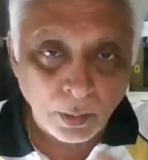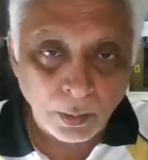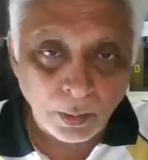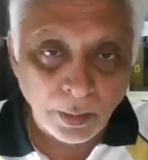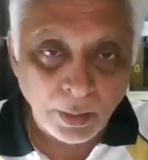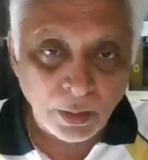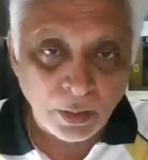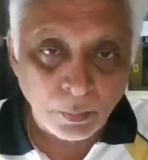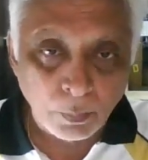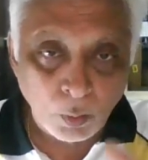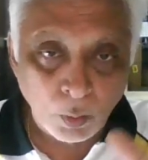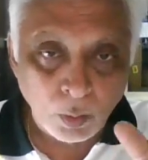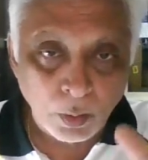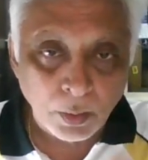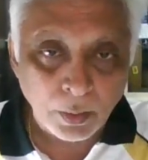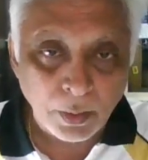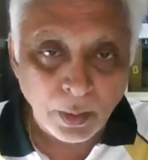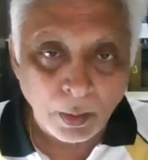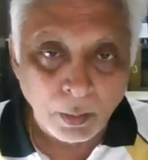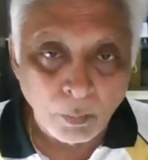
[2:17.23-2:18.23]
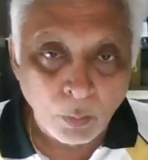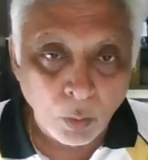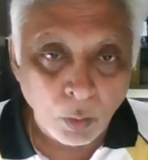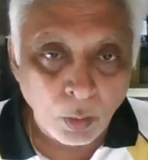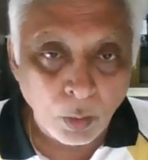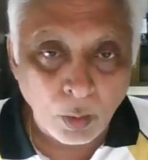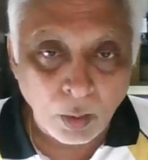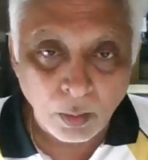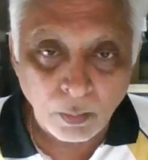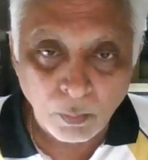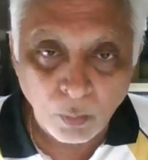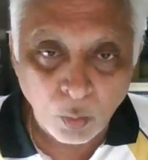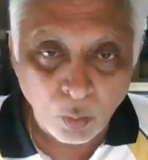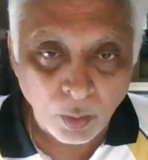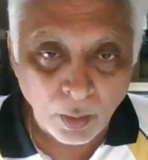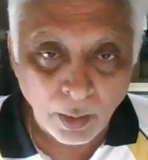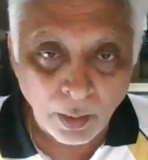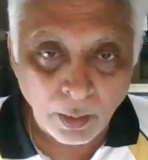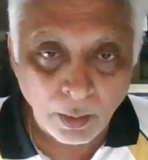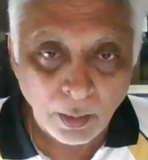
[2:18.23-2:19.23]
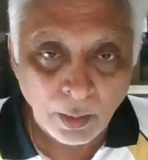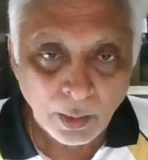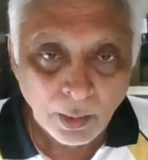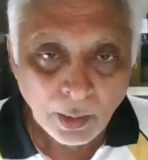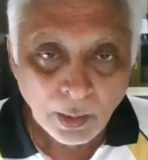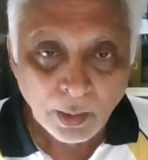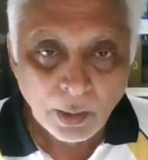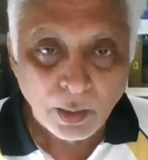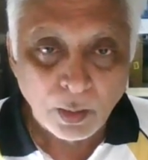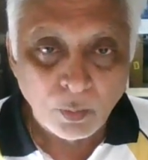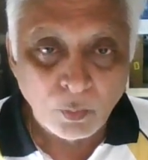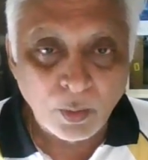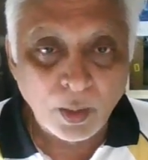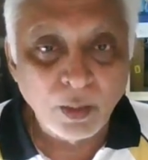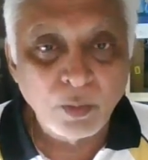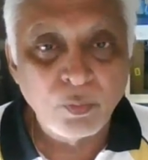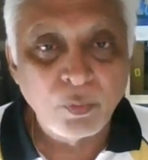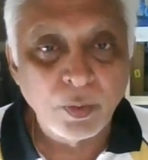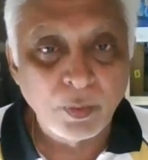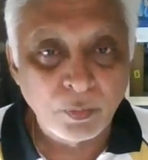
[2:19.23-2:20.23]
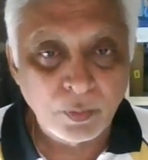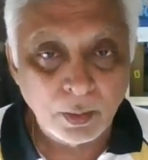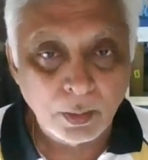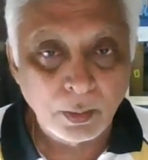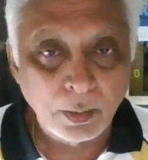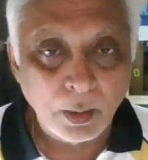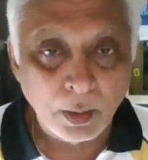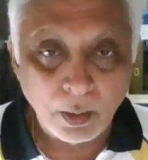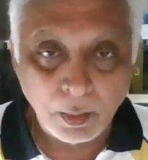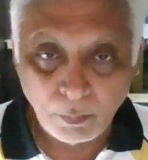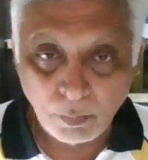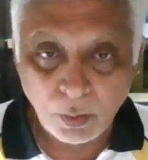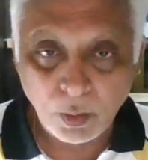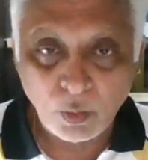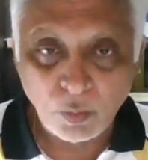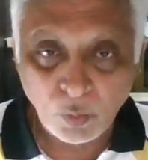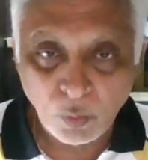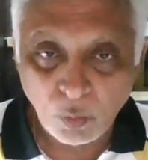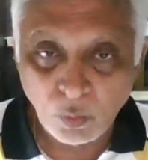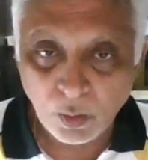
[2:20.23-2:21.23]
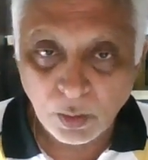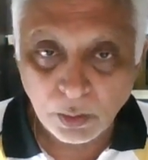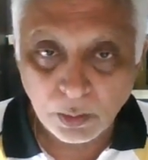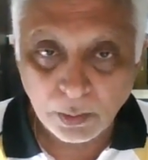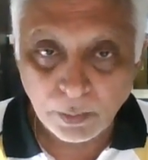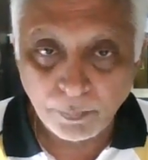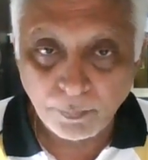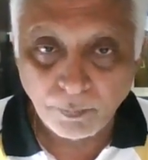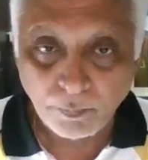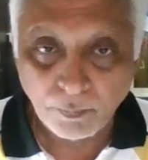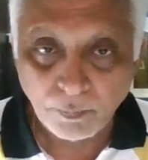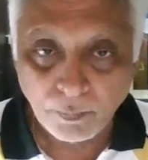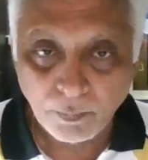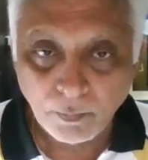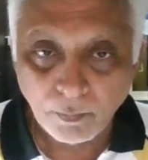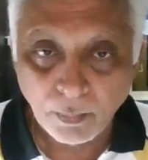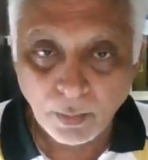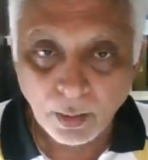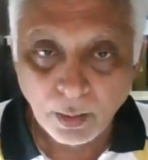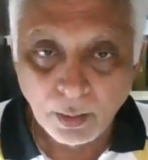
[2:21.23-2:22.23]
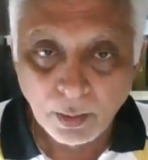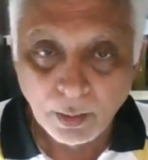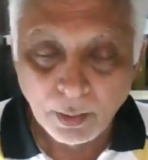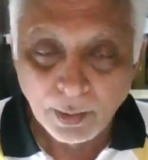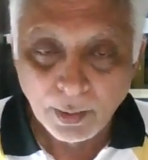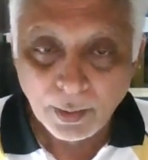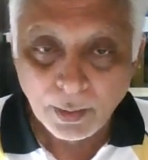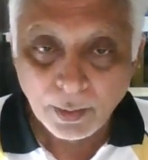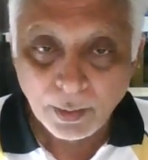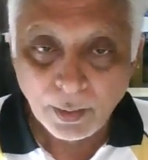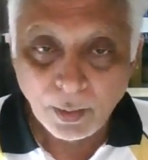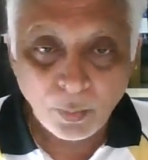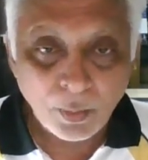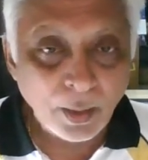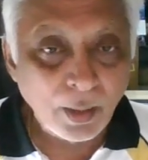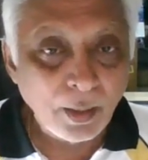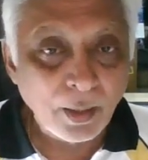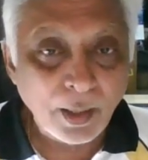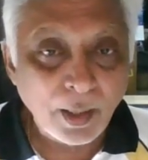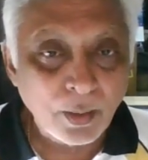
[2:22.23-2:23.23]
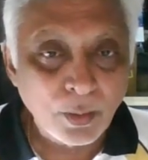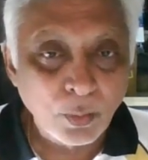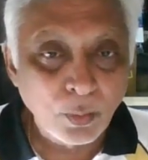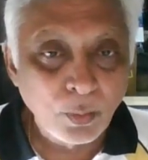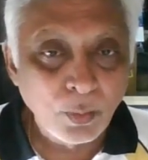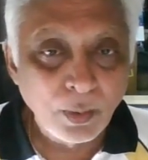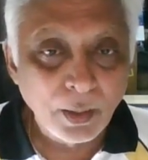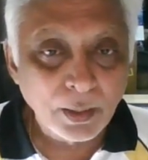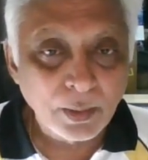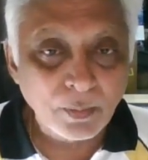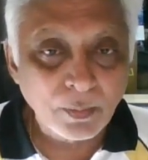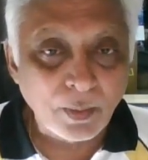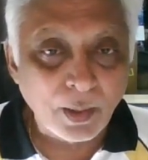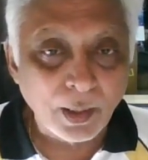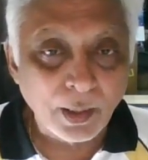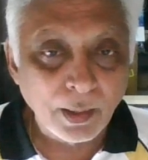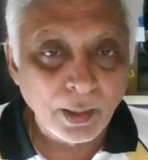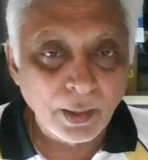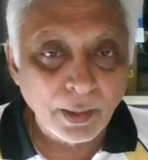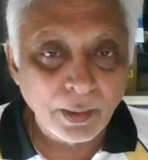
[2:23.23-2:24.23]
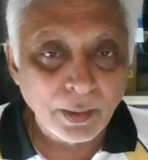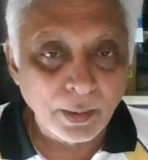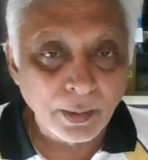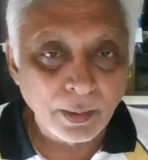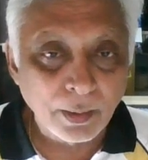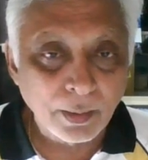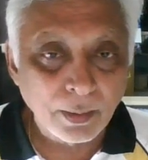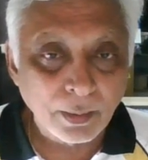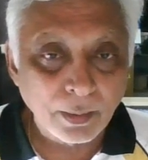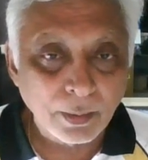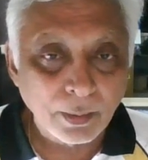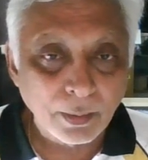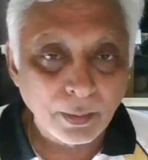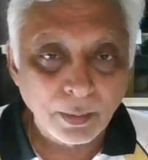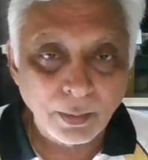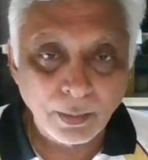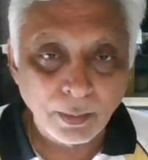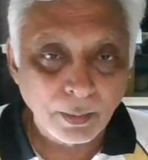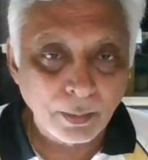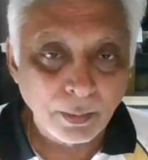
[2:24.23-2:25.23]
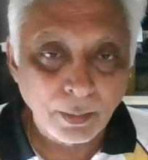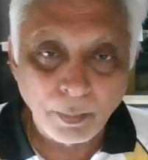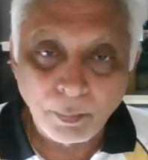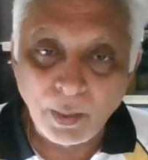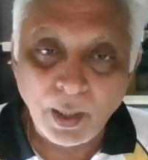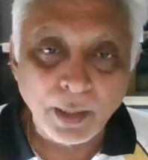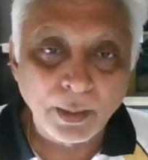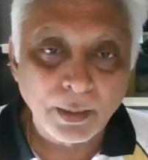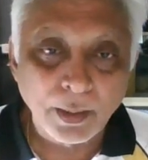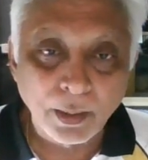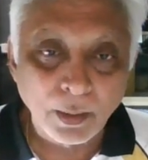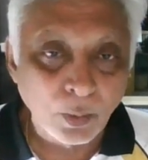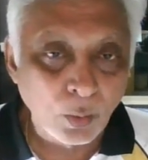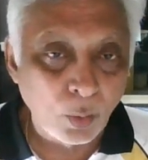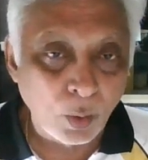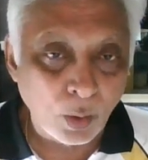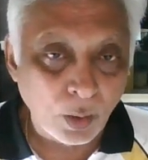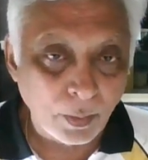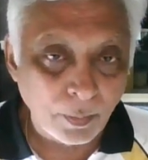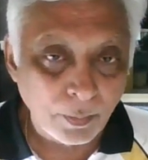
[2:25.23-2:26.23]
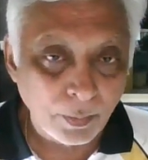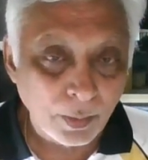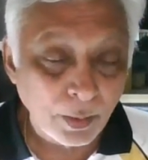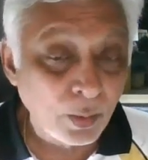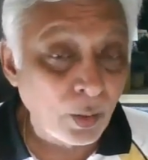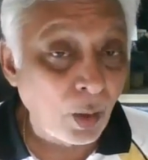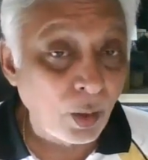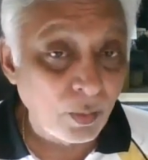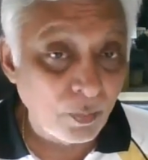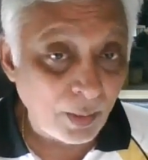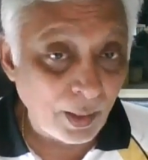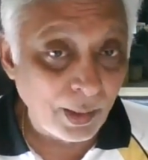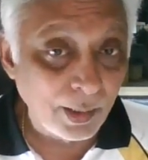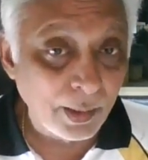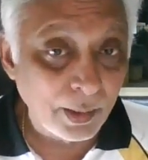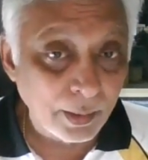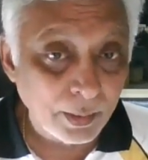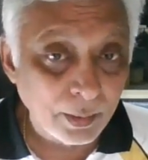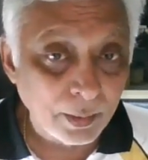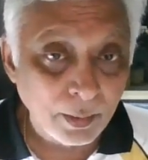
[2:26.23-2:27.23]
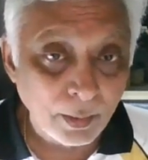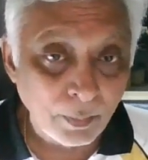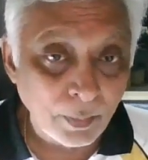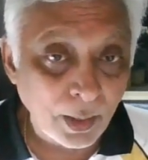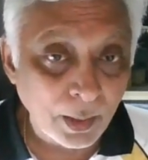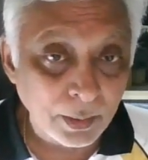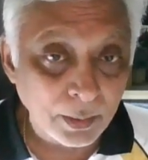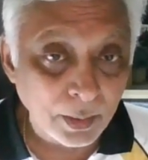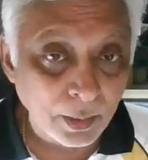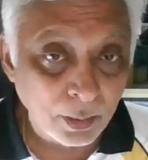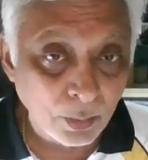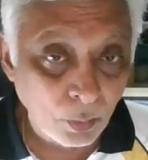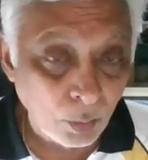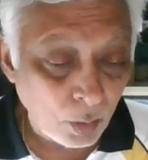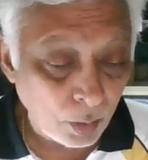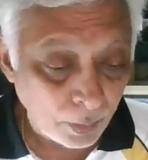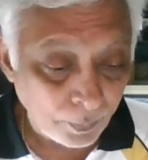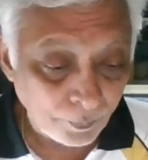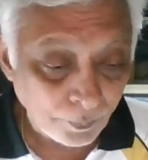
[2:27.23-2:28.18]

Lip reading: each bowler shall bowl not more than 1/5 the number of overs. Now till that rule is violated, the match can go on. Not violated, the match can go on.